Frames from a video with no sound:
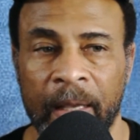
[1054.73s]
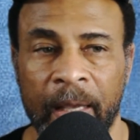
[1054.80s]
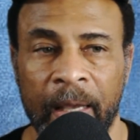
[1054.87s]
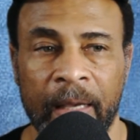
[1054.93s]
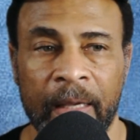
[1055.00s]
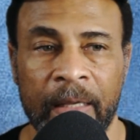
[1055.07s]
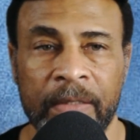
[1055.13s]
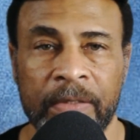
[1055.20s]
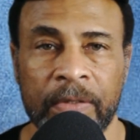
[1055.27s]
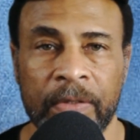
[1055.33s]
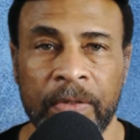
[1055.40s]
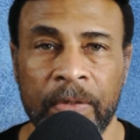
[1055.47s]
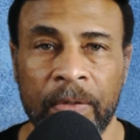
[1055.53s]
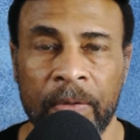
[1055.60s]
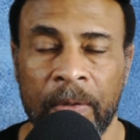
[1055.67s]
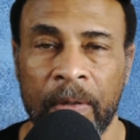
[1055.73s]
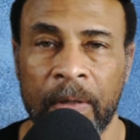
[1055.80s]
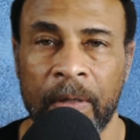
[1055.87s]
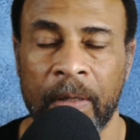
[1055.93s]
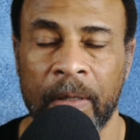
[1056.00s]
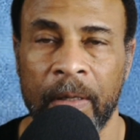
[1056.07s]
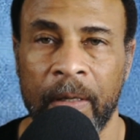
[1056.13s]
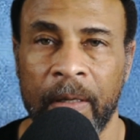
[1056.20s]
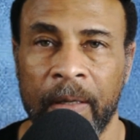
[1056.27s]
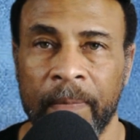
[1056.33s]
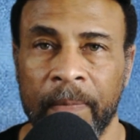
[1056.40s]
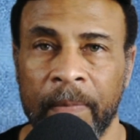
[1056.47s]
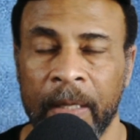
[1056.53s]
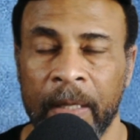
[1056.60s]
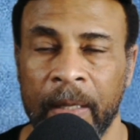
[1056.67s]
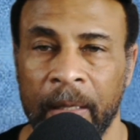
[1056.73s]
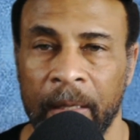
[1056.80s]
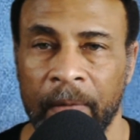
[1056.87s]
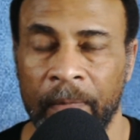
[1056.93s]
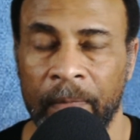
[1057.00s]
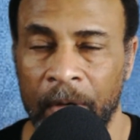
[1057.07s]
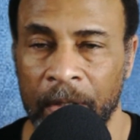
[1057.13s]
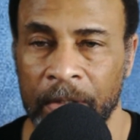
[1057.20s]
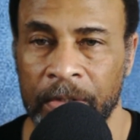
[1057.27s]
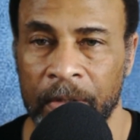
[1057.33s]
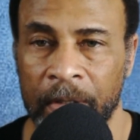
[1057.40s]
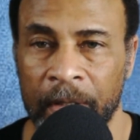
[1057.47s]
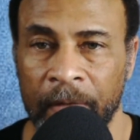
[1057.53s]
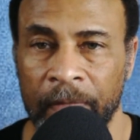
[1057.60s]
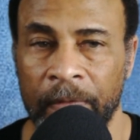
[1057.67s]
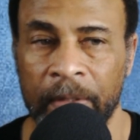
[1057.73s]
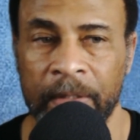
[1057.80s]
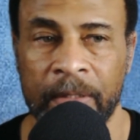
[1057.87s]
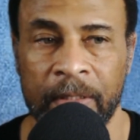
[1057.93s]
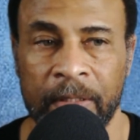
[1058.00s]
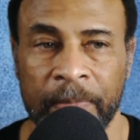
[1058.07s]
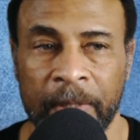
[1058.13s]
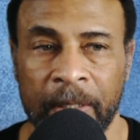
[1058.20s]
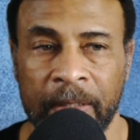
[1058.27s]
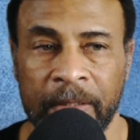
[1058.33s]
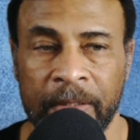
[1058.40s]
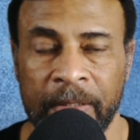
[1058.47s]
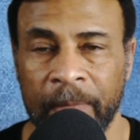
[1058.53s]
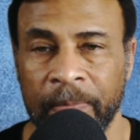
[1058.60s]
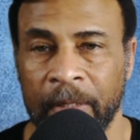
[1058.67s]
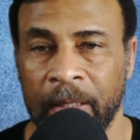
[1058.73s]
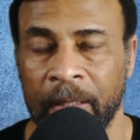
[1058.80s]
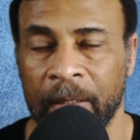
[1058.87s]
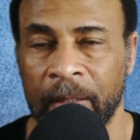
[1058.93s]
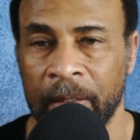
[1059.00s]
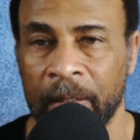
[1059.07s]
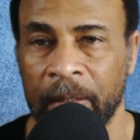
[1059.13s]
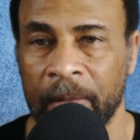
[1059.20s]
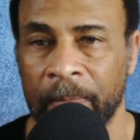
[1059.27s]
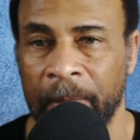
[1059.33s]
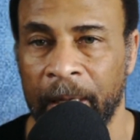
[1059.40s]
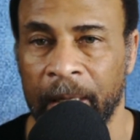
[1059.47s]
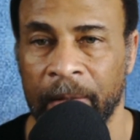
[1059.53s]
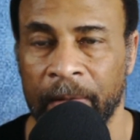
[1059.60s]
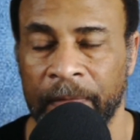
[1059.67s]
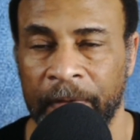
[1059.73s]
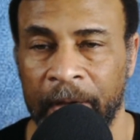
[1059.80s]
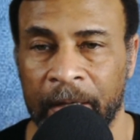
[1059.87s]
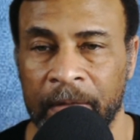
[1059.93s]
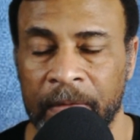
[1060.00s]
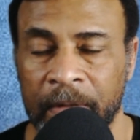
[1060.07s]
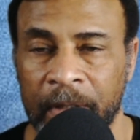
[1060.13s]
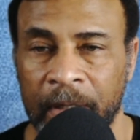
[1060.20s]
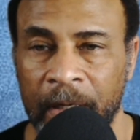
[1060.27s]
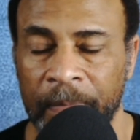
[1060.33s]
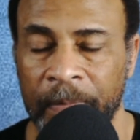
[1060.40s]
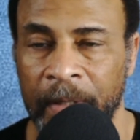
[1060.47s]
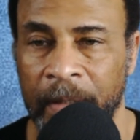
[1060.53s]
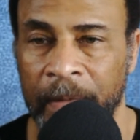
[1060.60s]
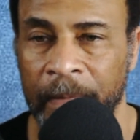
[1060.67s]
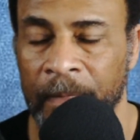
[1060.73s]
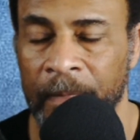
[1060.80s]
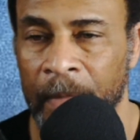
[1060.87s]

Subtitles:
as your once your invoice has been accepted and cleared by the factoring company.